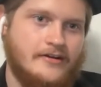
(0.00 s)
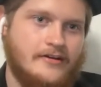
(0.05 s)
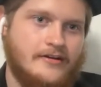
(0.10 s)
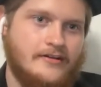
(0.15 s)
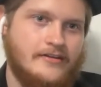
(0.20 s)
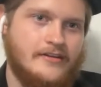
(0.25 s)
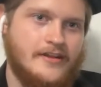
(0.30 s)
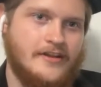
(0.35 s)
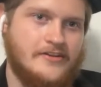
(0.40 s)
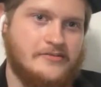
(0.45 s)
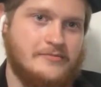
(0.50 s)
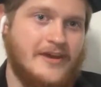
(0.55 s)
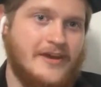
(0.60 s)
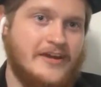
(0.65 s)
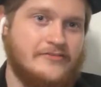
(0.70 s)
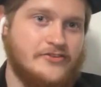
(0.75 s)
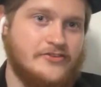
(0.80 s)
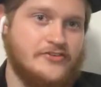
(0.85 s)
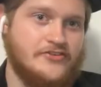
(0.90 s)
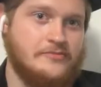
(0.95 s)
that's
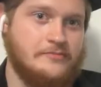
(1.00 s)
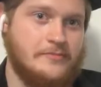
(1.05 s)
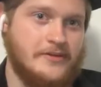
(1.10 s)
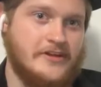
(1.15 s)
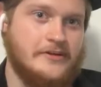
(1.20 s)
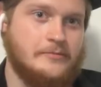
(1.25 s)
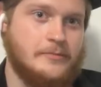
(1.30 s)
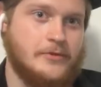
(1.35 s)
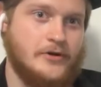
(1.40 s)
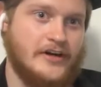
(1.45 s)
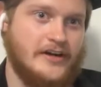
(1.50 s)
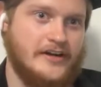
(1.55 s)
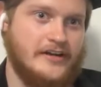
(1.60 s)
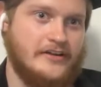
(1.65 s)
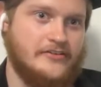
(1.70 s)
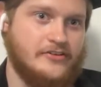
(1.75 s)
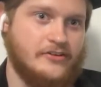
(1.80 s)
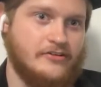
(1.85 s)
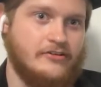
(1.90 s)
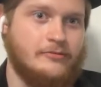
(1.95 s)
made for speed printing,
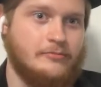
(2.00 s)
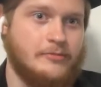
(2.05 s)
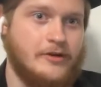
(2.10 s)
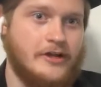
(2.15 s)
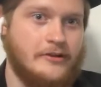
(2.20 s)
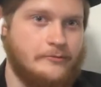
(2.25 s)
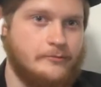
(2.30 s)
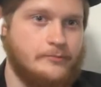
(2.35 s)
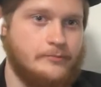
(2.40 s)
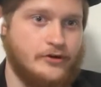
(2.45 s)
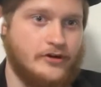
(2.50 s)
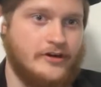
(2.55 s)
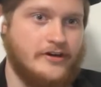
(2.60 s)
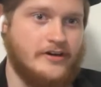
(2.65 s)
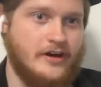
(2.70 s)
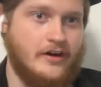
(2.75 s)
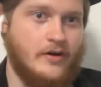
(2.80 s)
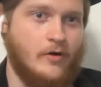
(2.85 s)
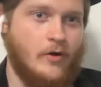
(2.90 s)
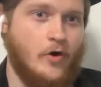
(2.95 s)
so it'll probably print
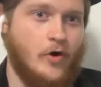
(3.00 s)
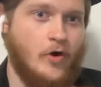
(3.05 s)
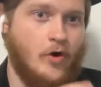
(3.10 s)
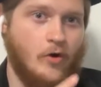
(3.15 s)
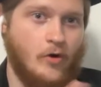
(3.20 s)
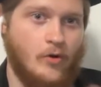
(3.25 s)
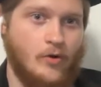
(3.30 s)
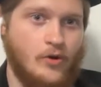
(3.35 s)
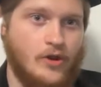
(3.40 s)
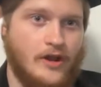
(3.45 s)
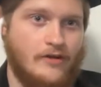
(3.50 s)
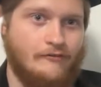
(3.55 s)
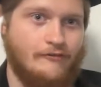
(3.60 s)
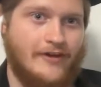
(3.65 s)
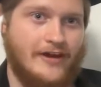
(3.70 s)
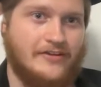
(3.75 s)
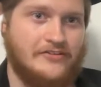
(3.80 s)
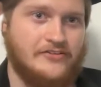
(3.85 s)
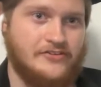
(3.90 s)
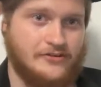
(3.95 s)
a whole lot
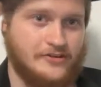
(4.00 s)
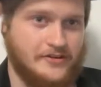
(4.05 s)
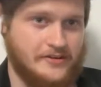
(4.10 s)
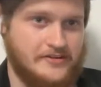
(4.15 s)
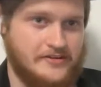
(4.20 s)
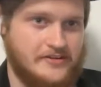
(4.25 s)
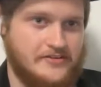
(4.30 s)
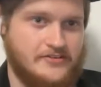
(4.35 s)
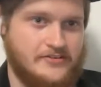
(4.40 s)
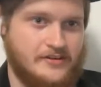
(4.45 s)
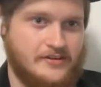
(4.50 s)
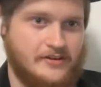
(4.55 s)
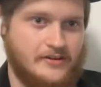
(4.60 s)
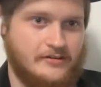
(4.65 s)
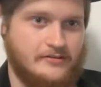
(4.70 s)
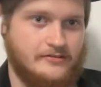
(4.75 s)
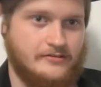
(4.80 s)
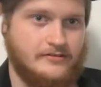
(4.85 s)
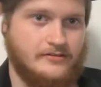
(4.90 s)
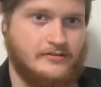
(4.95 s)
faster than this thing.
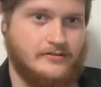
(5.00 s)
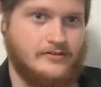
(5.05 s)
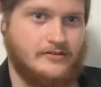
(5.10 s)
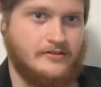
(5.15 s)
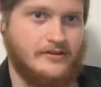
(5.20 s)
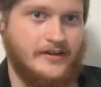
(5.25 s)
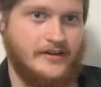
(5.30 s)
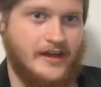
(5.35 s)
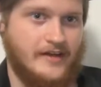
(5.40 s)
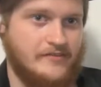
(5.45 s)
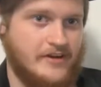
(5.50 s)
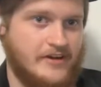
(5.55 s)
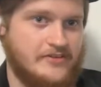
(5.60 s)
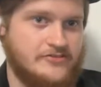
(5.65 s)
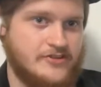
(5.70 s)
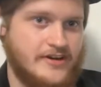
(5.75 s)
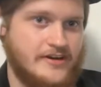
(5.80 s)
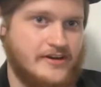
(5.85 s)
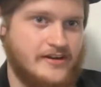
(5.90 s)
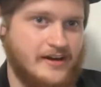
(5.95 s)
I've not
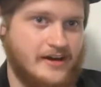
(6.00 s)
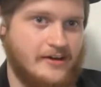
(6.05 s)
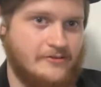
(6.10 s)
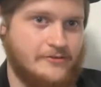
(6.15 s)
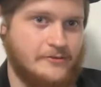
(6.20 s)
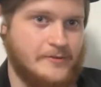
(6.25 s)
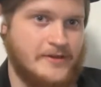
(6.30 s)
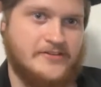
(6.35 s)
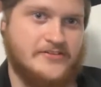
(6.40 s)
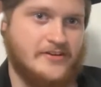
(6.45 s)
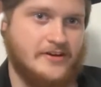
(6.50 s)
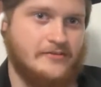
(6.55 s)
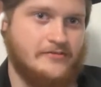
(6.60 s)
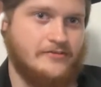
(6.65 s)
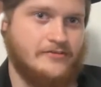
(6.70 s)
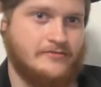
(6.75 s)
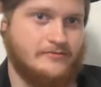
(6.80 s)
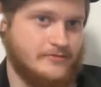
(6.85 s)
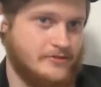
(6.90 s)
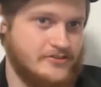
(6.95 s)
tried it out for myself,
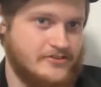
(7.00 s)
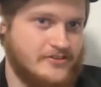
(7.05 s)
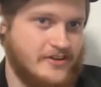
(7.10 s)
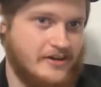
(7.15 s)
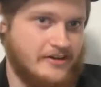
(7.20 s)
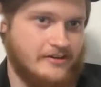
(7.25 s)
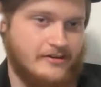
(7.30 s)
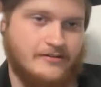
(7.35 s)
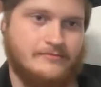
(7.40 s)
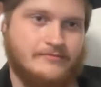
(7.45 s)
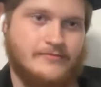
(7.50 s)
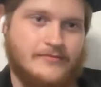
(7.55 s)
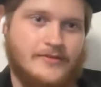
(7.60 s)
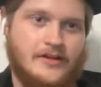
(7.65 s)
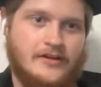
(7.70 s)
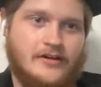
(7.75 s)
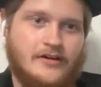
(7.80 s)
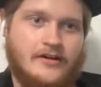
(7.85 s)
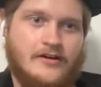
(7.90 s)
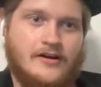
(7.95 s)
couldn't tell you.
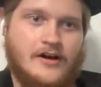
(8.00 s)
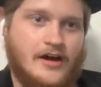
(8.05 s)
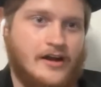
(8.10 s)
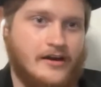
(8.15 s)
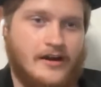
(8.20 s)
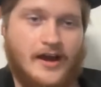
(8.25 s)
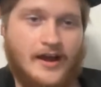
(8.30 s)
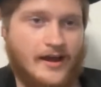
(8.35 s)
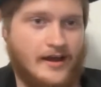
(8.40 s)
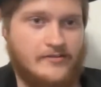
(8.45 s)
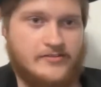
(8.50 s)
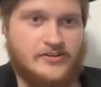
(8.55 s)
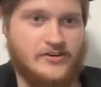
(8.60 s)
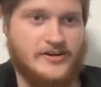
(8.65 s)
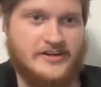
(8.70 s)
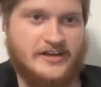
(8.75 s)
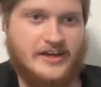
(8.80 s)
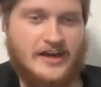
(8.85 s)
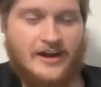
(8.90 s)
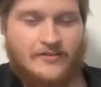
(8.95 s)
I have no
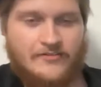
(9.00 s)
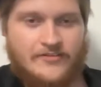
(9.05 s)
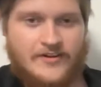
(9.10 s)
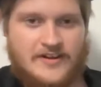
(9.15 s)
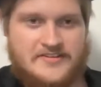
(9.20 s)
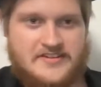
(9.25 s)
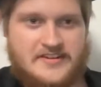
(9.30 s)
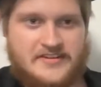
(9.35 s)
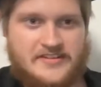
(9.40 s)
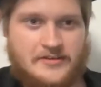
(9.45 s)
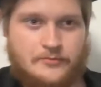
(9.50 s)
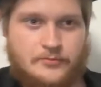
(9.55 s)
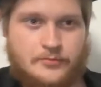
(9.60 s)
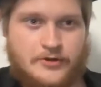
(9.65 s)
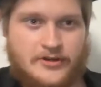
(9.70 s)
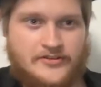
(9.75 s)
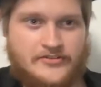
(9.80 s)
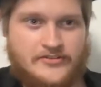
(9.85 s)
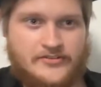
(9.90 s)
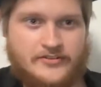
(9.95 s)
idea how fast that thing
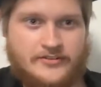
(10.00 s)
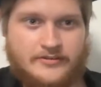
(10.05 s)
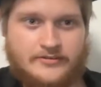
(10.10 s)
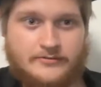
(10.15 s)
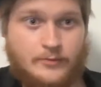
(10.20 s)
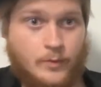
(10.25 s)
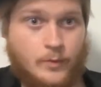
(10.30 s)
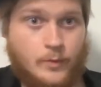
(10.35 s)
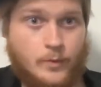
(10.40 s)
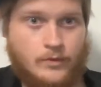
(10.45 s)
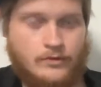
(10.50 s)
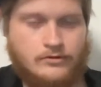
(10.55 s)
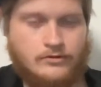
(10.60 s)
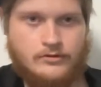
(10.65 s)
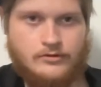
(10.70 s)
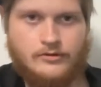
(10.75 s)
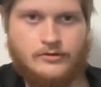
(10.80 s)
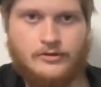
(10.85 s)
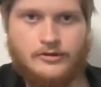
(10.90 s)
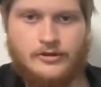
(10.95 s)
prints, and
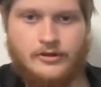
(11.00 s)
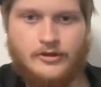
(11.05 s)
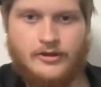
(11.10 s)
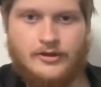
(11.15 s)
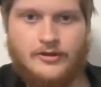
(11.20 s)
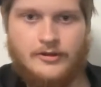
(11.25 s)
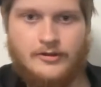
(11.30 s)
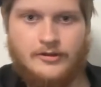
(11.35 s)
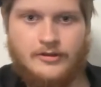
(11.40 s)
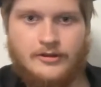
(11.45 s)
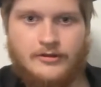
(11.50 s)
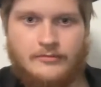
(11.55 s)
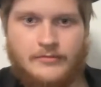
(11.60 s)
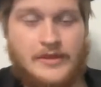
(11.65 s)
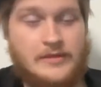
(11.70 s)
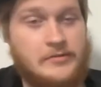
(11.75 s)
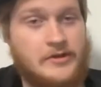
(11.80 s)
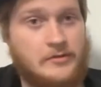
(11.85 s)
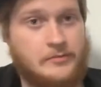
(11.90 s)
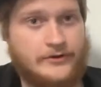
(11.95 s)

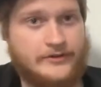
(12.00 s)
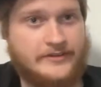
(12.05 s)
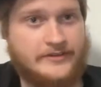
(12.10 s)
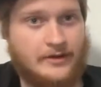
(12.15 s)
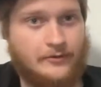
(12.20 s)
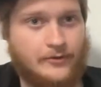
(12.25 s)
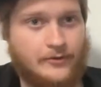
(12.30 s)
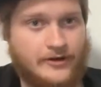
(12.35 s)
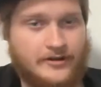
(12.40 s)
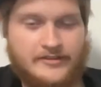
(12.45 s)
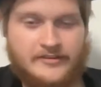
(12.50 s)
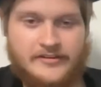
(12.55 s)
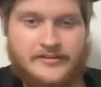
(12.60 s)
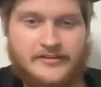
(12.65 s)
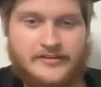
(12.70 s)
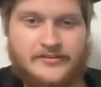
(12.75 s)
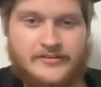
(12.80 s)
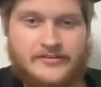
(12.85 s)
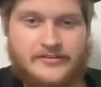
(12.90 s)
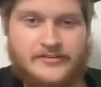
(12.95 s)
maybe I'll print that one of these
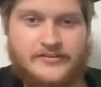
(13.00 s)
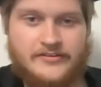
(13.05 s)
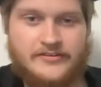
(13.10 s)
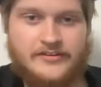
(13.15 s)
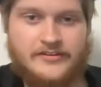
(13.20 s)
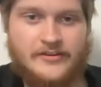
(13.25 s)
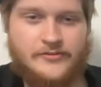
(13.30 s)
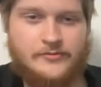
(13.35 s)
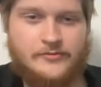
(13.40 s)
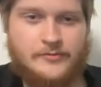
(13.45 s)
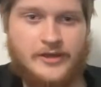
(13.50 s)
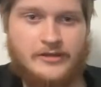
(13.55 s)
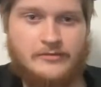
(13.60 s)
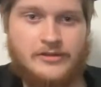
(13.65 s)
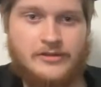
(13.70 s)
days. Maybe.